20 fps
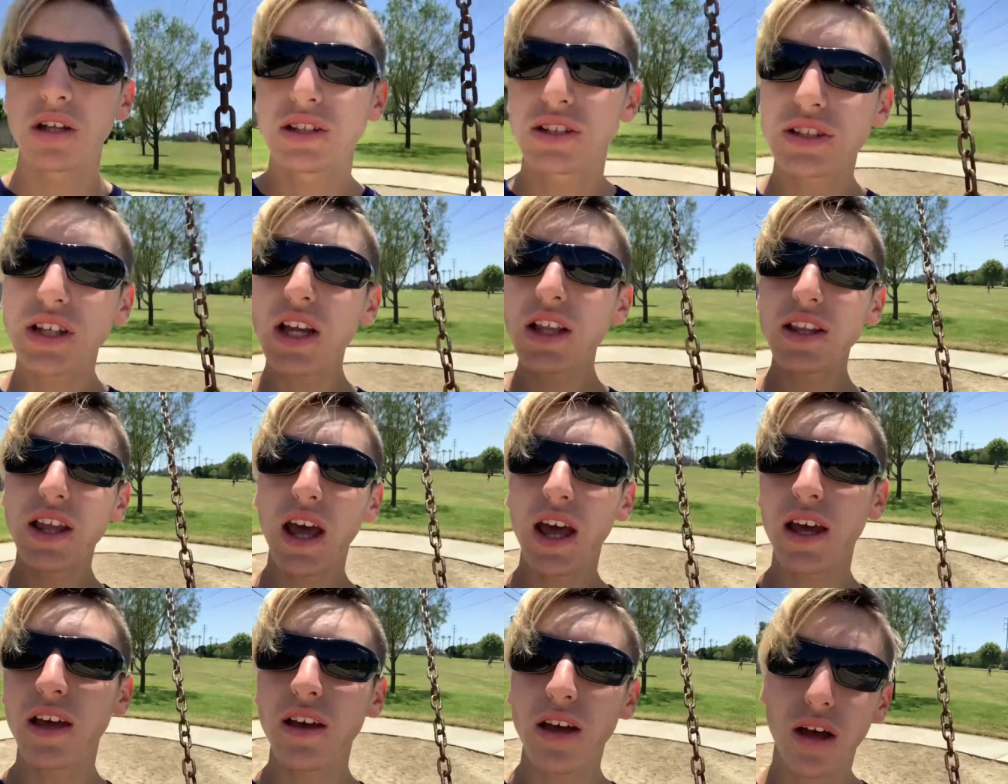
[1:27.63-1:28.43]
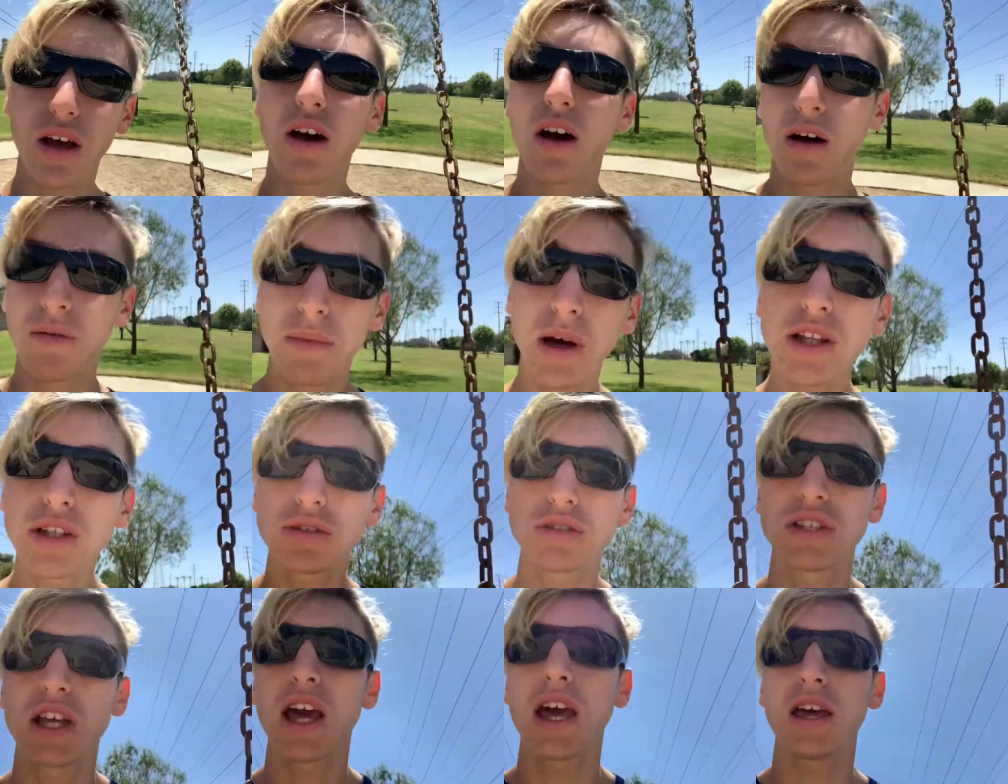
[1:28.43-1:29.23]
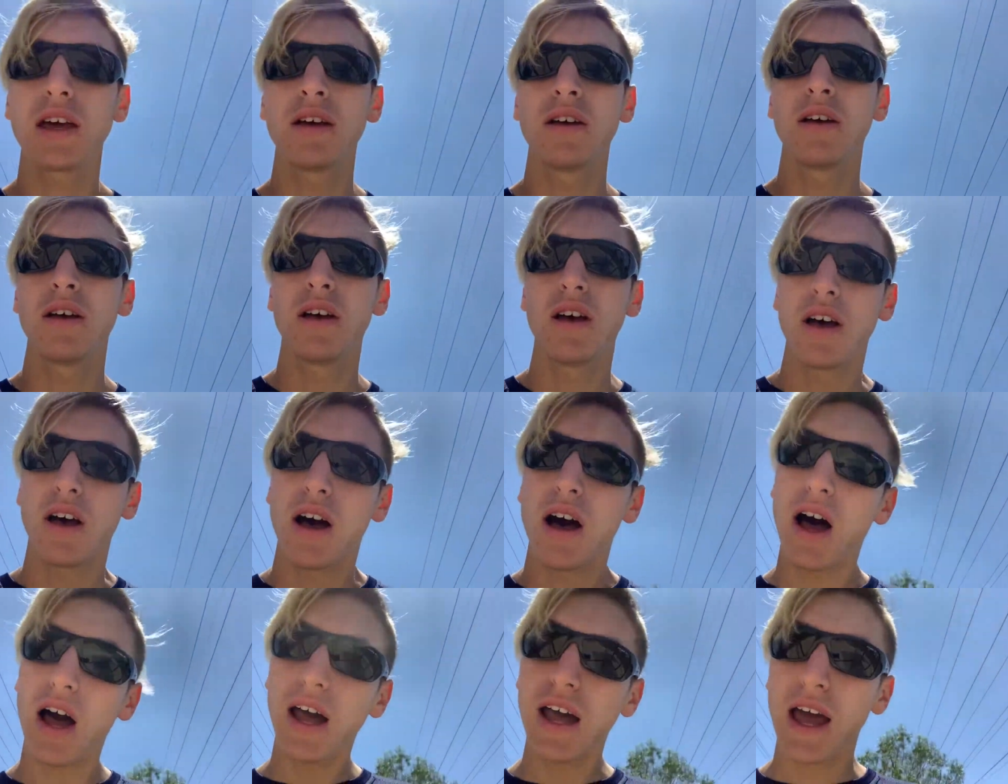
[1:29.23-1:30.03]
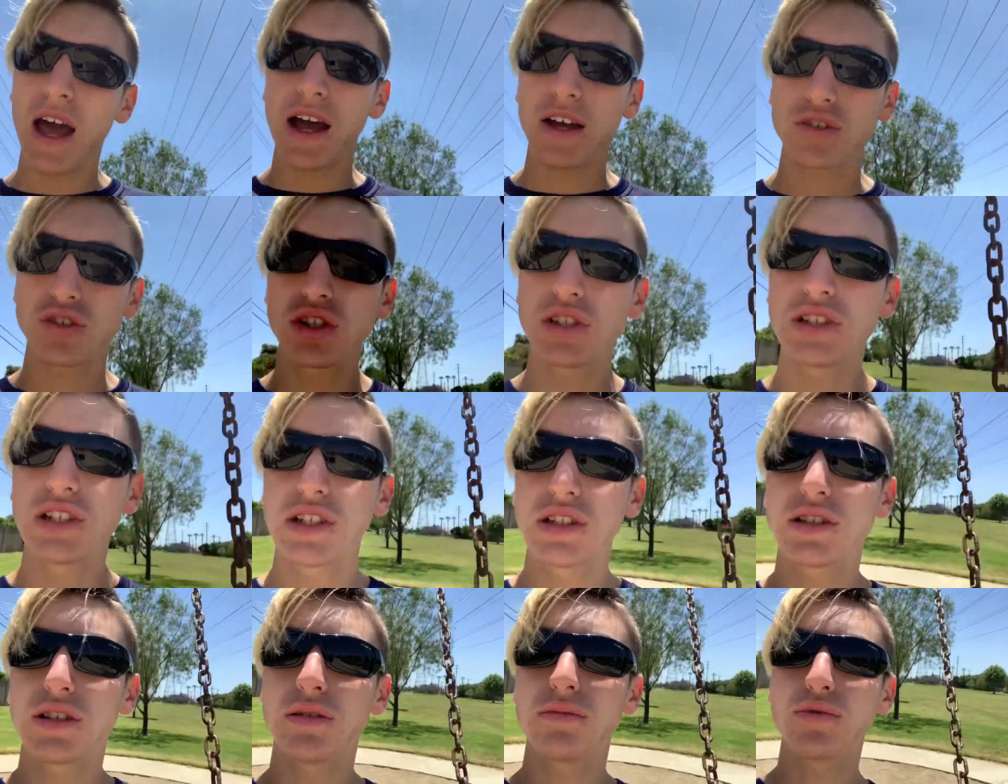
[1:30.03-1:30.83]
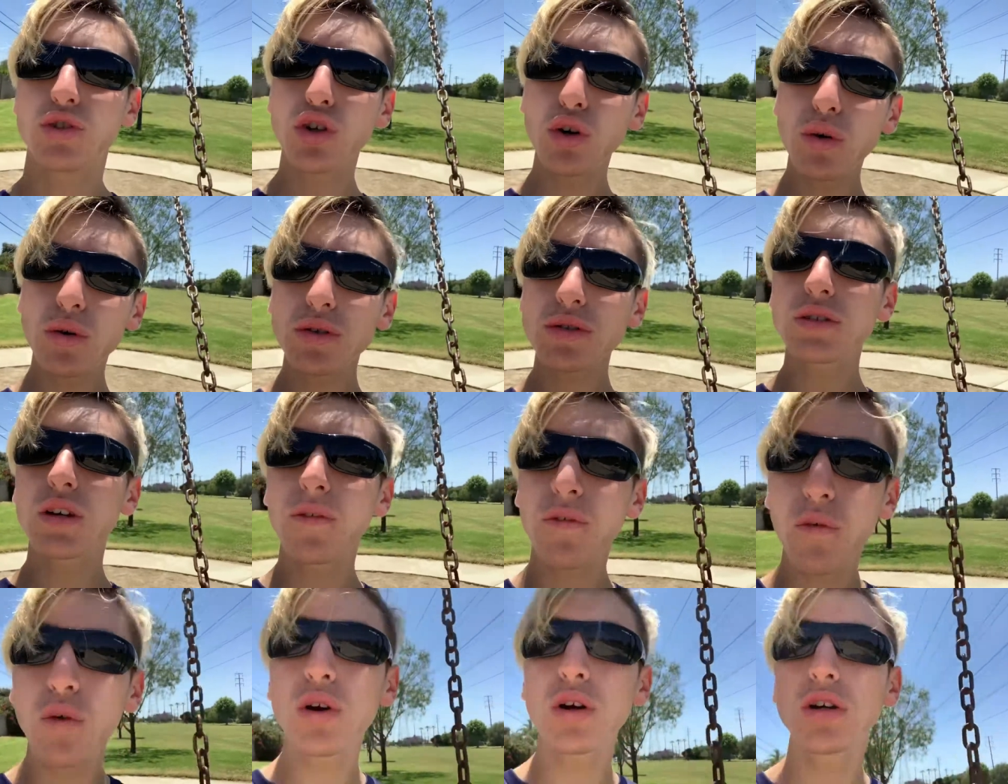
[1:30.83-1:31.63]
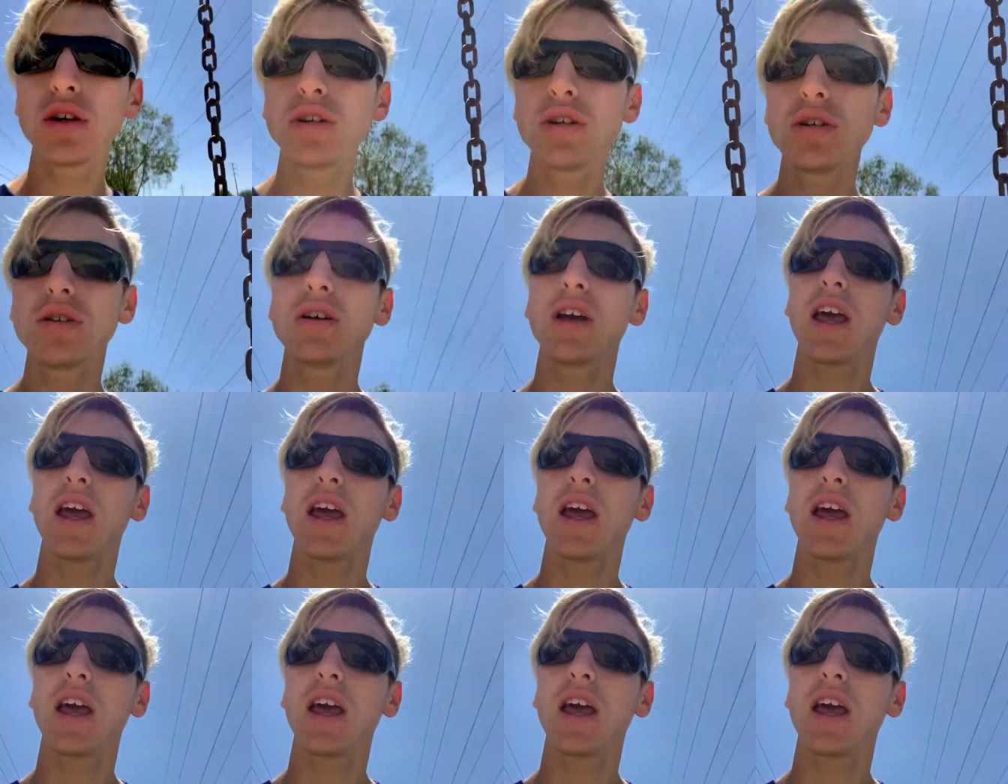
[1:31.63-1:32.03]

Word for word: Sunday, on Mother's Day, I actually did some chores for her